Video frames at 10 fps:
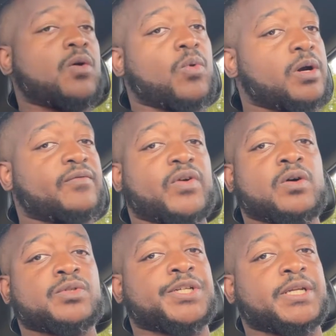working for
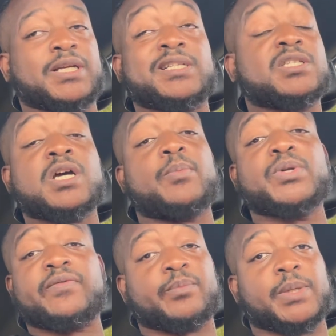OG, and it's just a couple
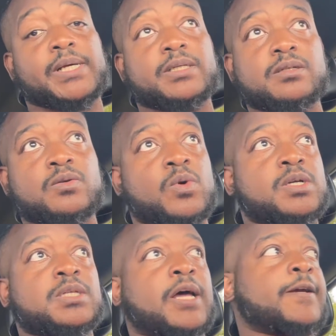different places to where
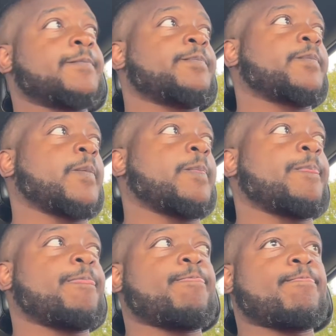it's like,
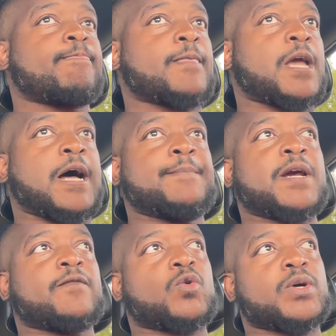I'm
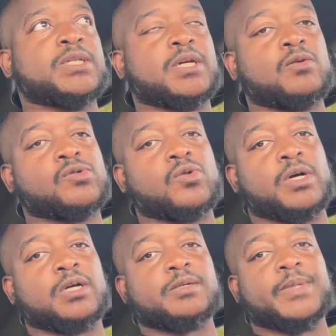never going to go to a
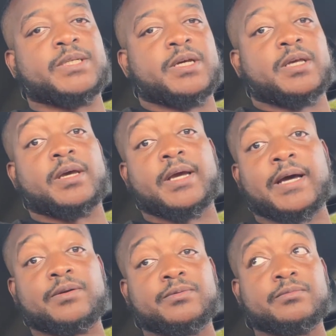customer and tell you, hey,
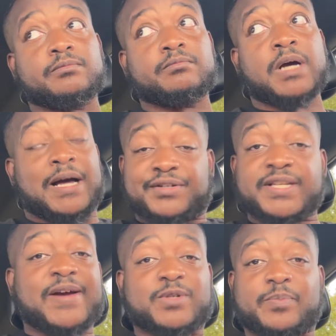I
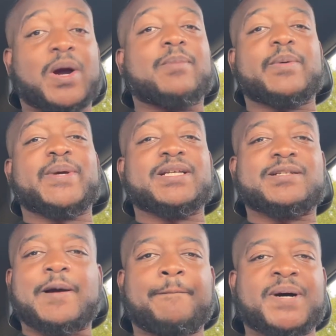understand what your problem is,
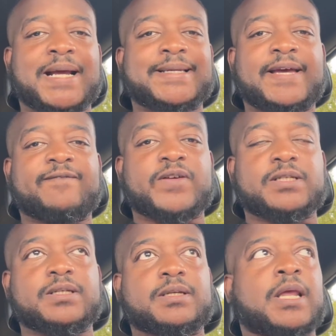but I can't
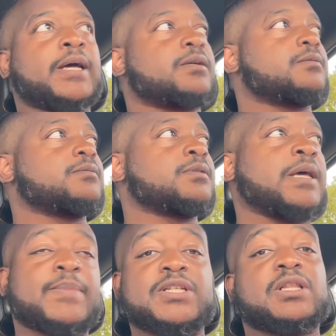fix it. Like,
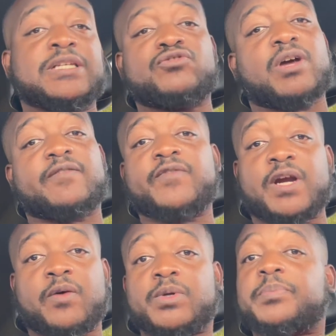let me at least try to figure
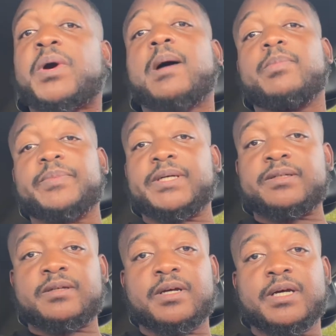out what the problem
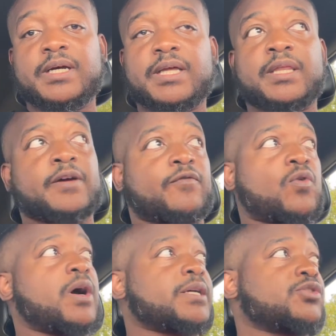is.
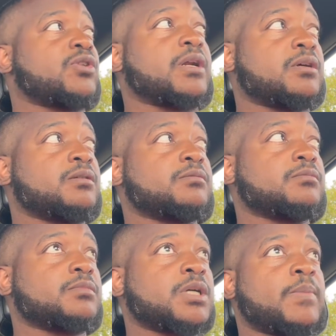Therefore, I can try to
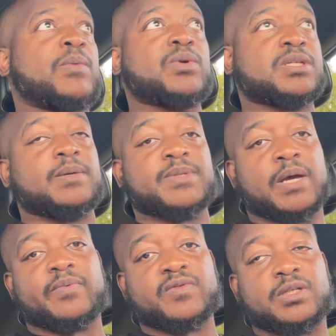come up with some
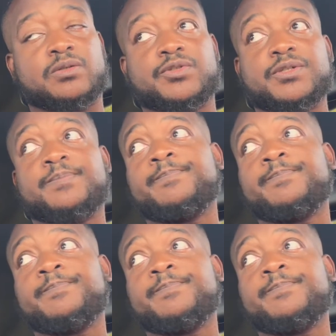type of solution.